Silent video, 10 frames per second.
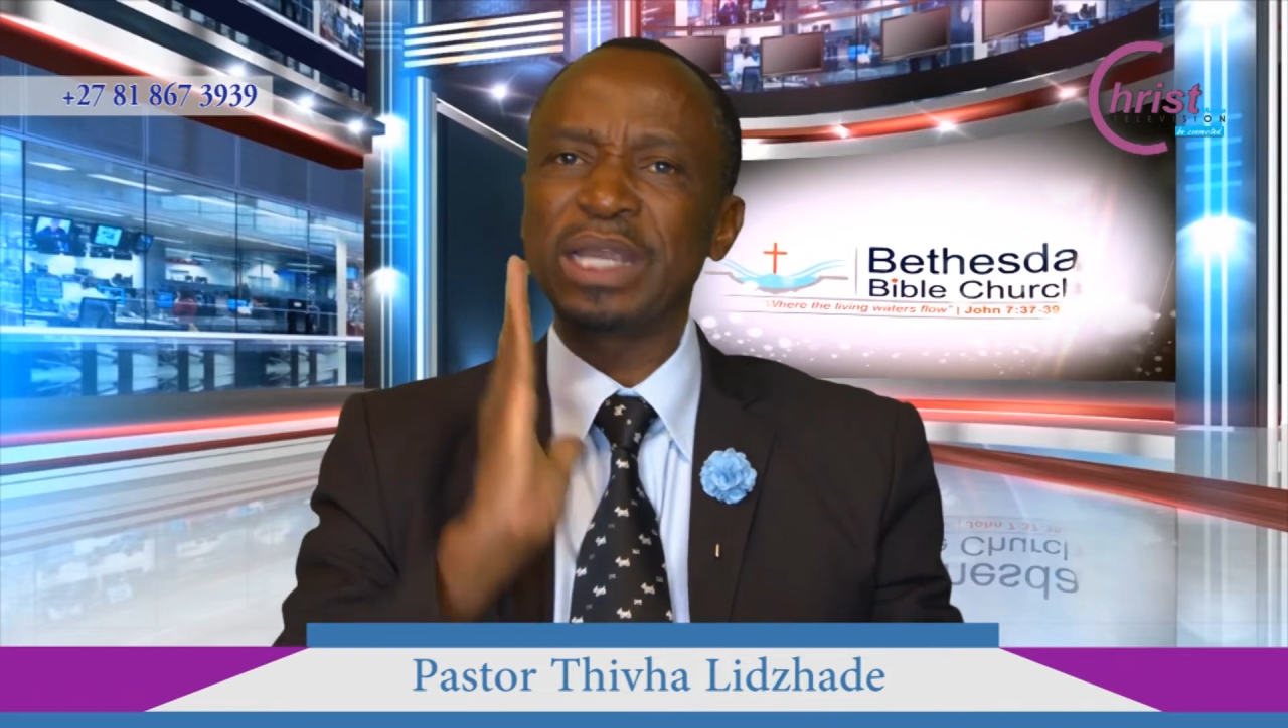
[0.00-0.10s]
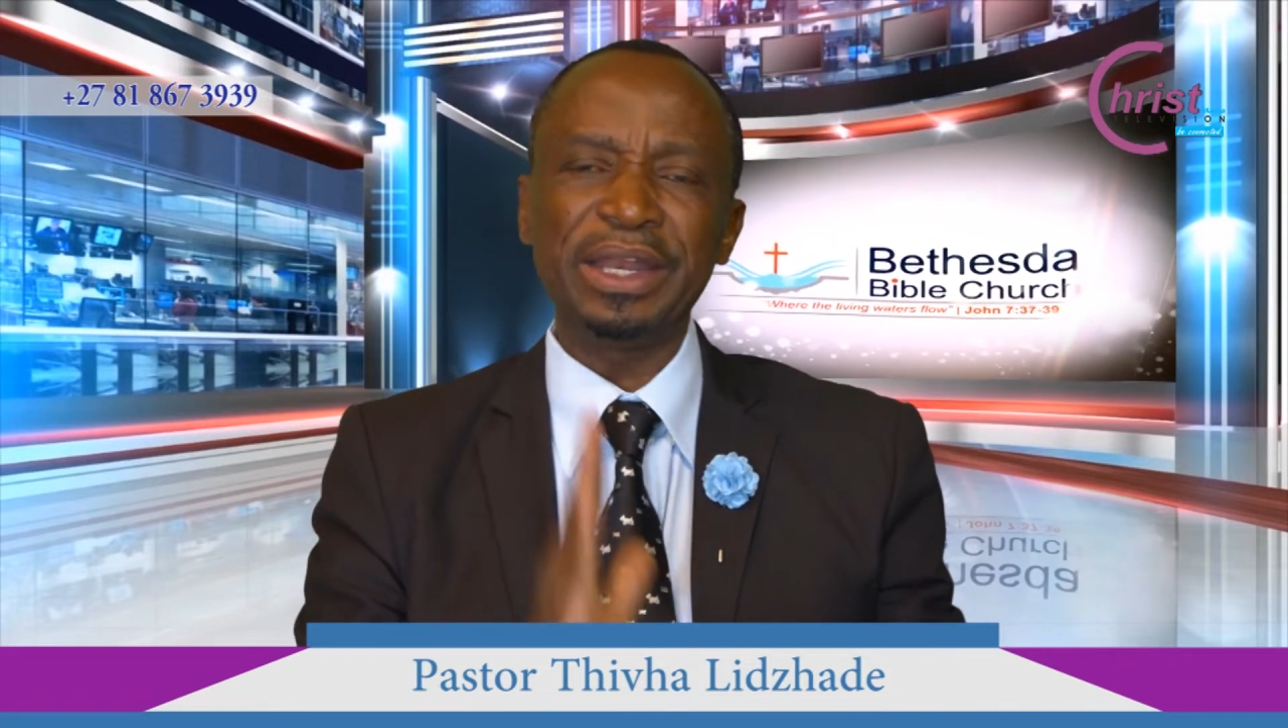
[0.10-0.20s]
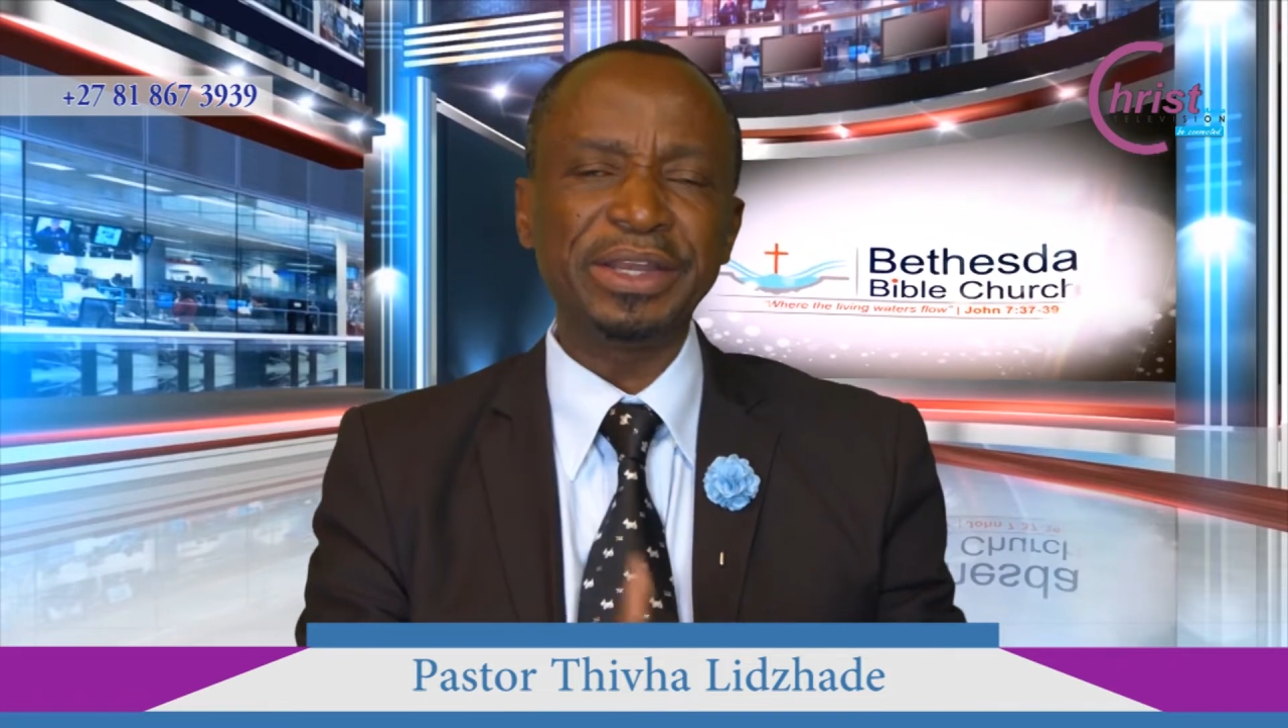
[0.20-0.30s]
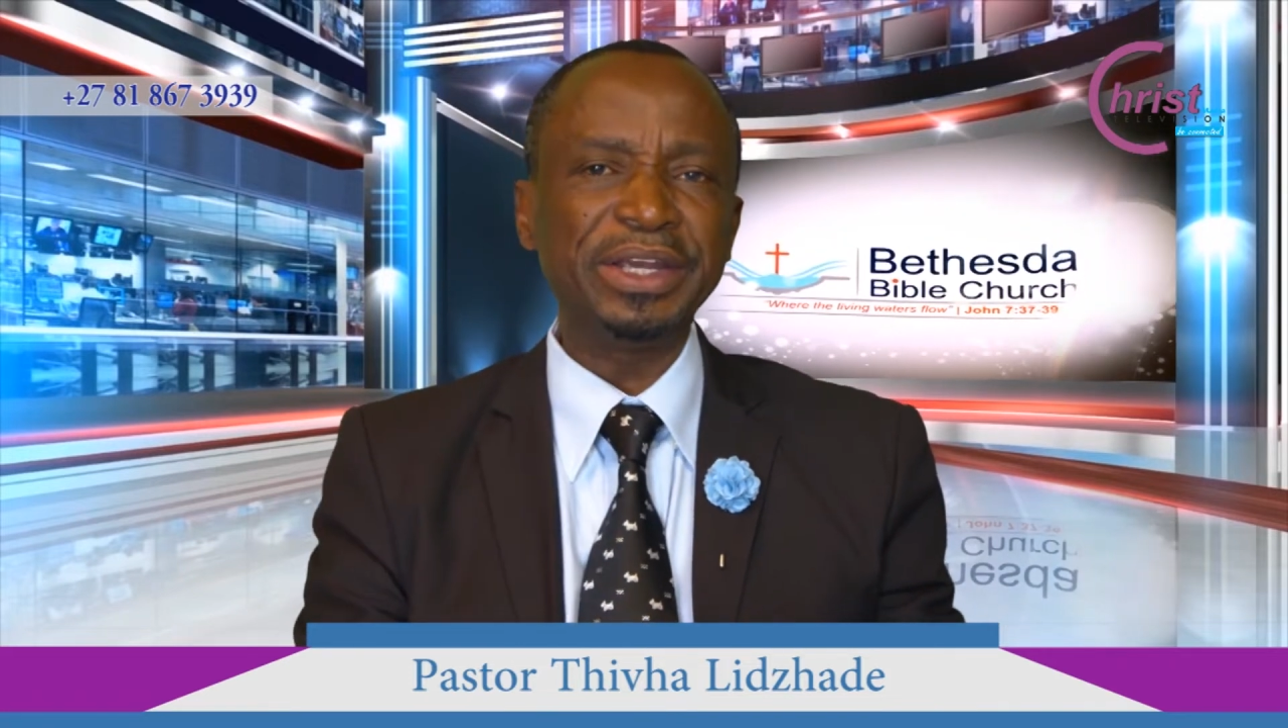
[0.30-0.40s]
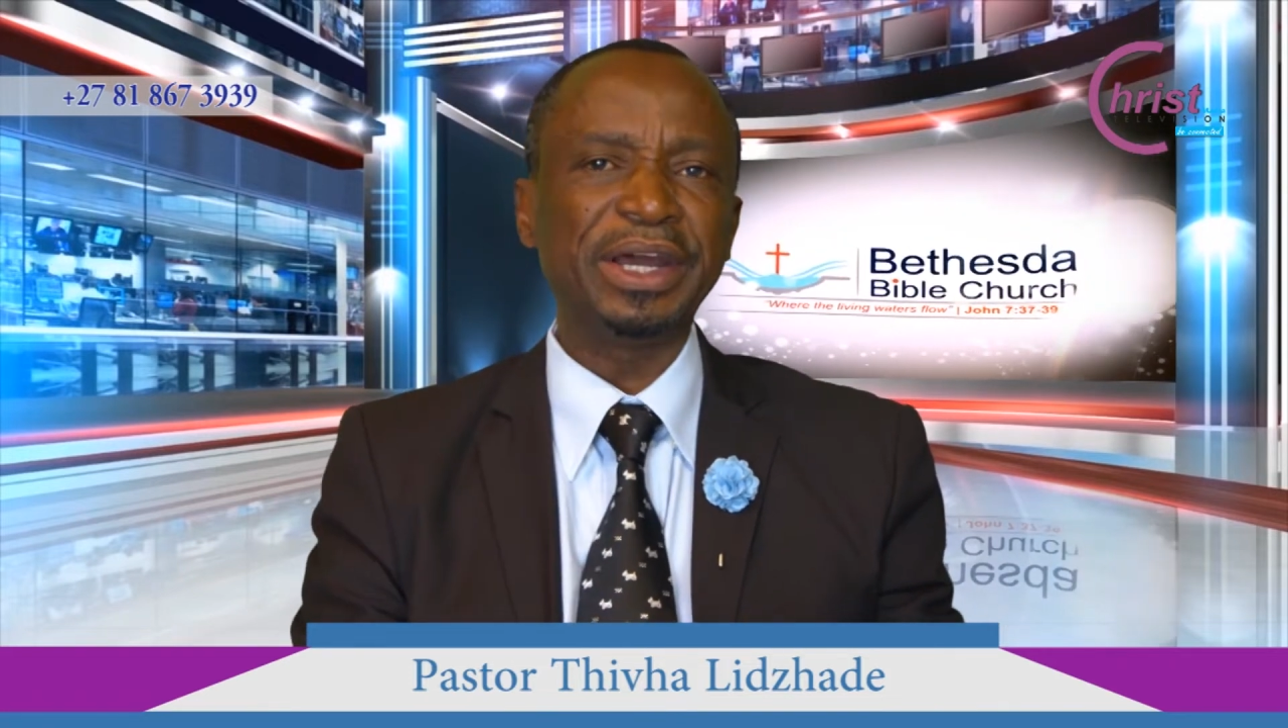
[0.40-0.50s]

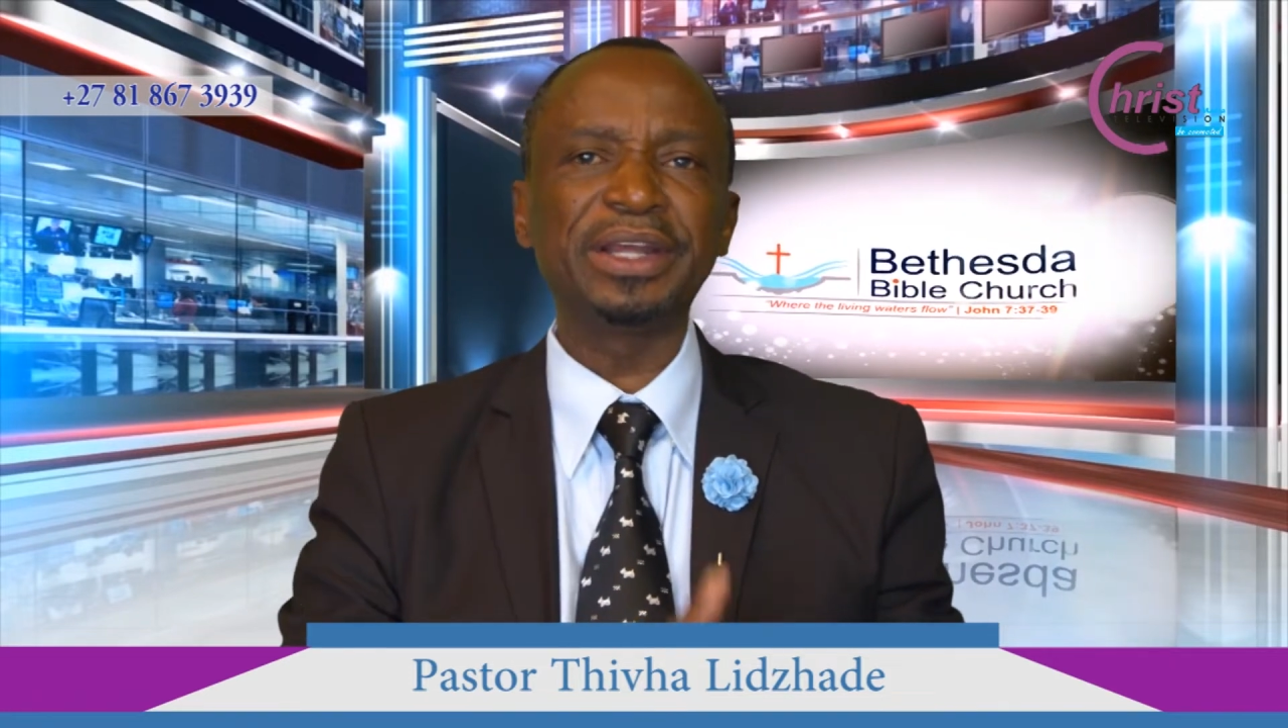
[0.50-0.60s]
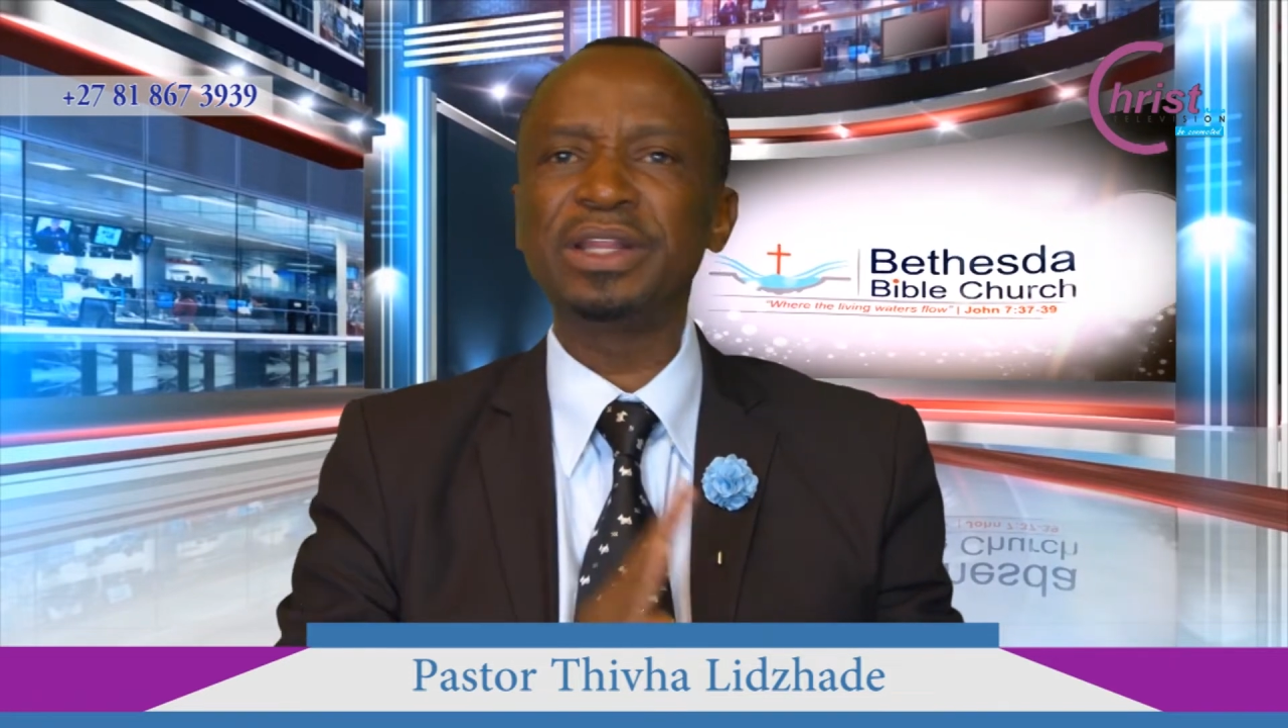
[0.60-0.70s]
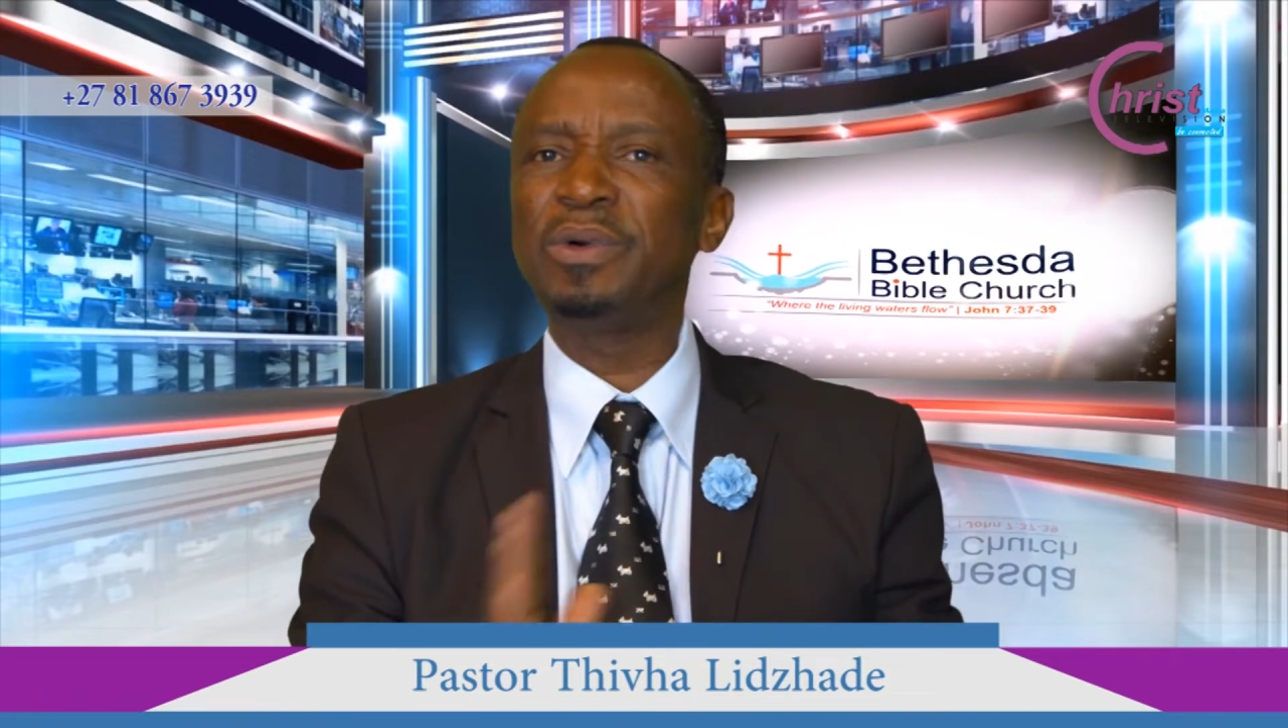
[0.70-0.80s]
and hearing